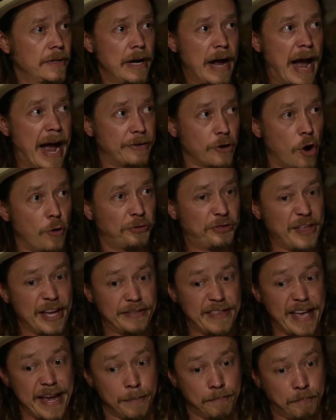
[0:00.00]
I don't think
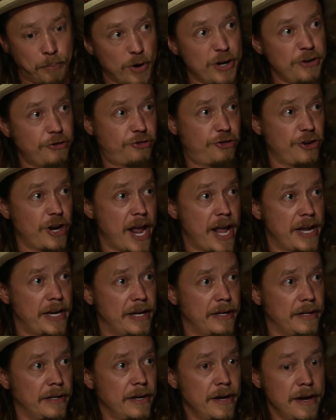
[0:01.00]
they
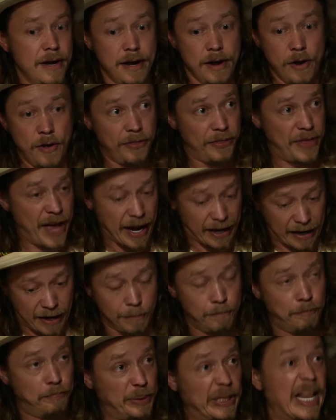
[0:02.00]
appreciated that
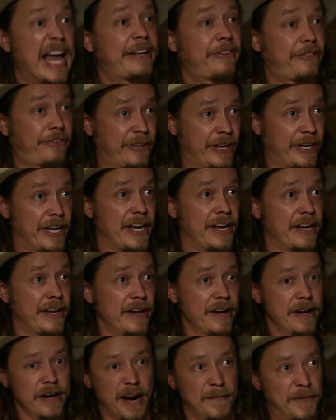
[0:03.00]
complexity
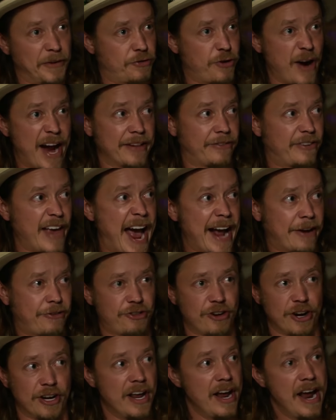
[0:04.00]
of a
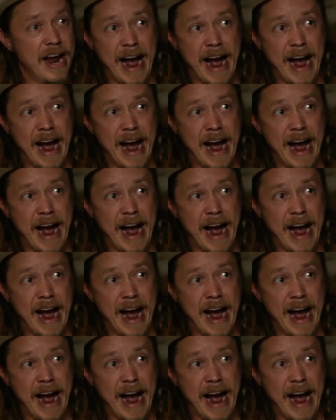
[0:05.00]
transaction.